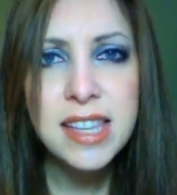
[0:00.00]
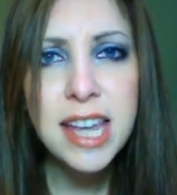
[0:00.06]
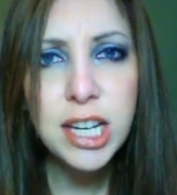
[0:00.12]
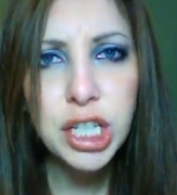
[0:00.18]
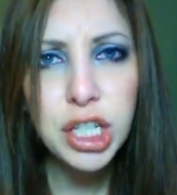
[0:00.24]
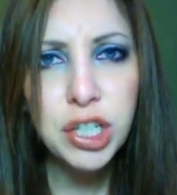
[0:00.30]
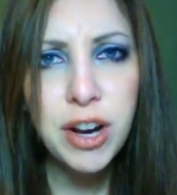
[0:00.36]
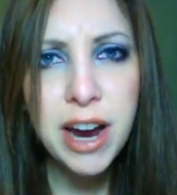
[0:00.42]

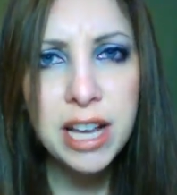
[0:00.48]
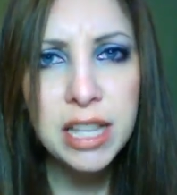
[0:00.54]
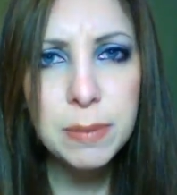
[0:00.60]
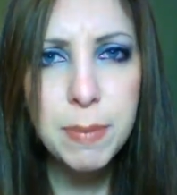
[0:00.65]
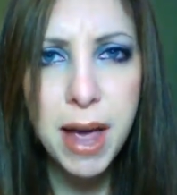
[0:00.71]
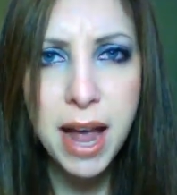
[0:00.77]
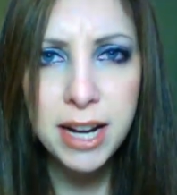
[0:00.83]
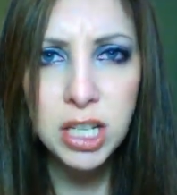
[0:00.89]
Get your
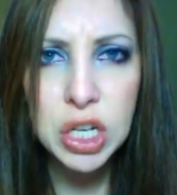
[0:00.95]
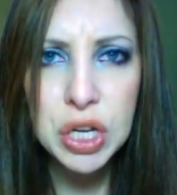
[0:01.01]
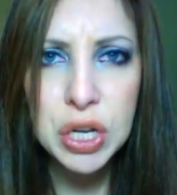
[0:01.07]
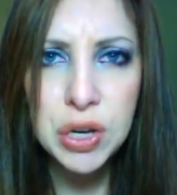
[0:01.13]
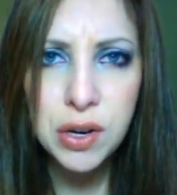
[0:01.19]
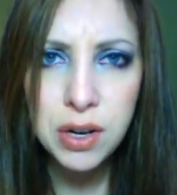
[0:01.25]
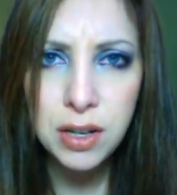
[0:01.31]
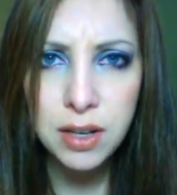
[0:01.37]
ass back to
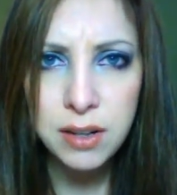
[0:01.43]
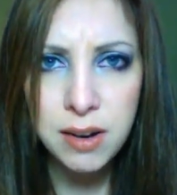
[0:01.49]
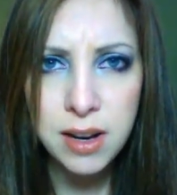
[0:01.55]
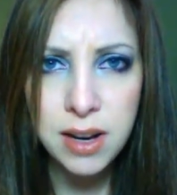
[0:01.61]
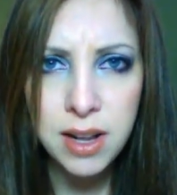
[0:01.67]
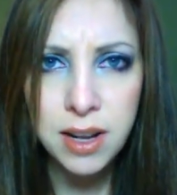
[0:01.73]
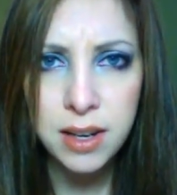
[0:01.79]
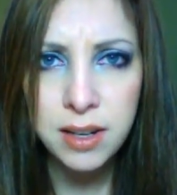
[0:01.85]
New York
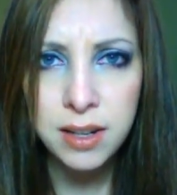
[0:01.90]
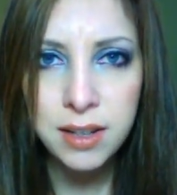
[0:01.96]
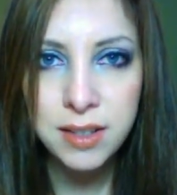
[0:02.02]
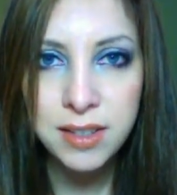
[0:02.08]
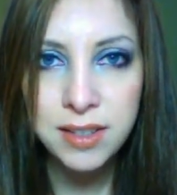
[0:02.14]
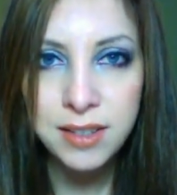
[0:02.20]
already.